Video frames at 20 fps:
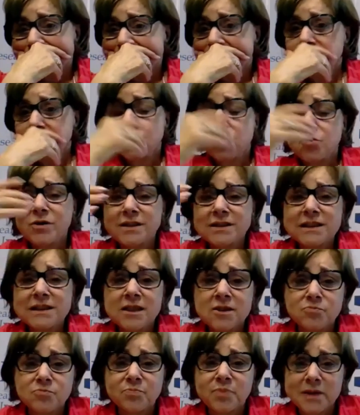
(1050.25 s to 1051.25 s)
you're going to
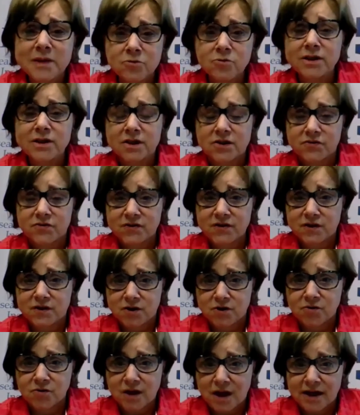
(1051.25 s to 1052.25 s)
hit periods in
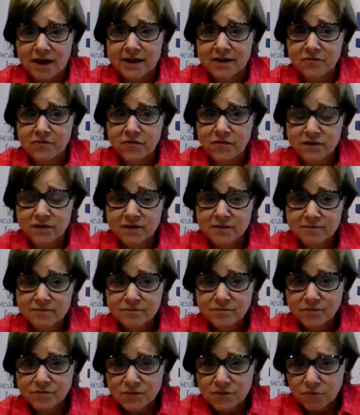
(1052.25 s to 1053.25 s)
your life
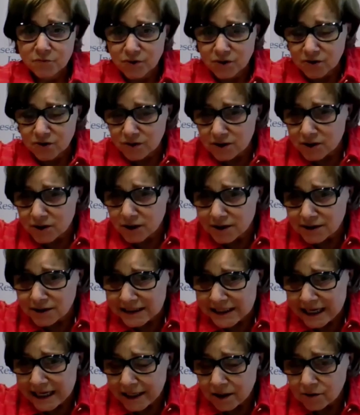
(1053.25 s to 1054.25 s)
where you're a little
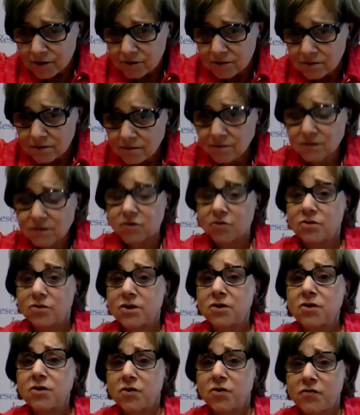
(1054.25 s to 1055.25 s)
down, you're a
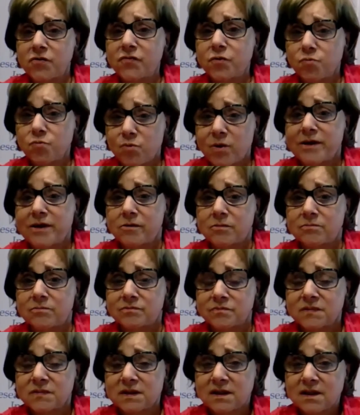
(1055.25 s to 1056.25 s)
little
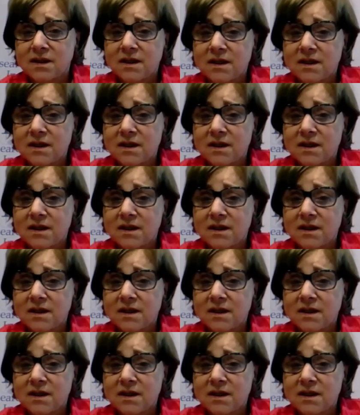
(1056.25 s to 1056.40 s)
overwhelmed.